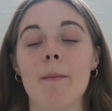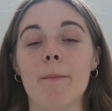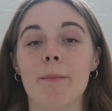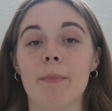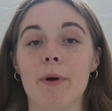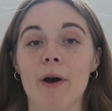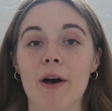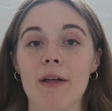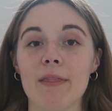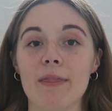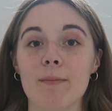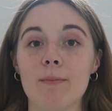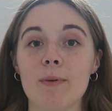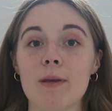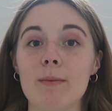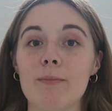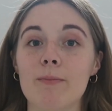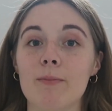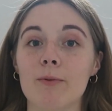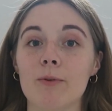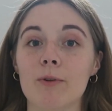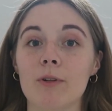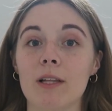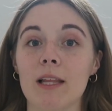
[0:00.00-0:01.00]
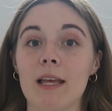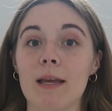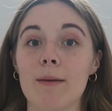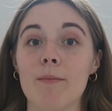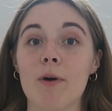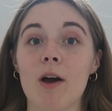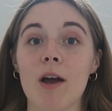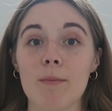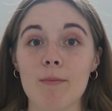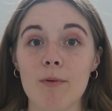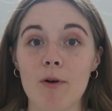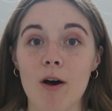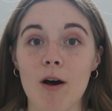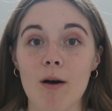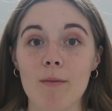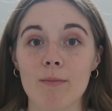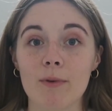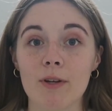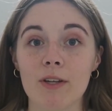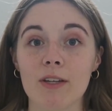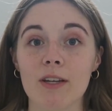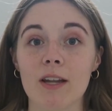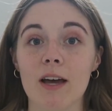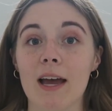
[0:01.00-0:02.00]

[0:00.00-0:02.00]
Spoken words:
But the people in my apartment,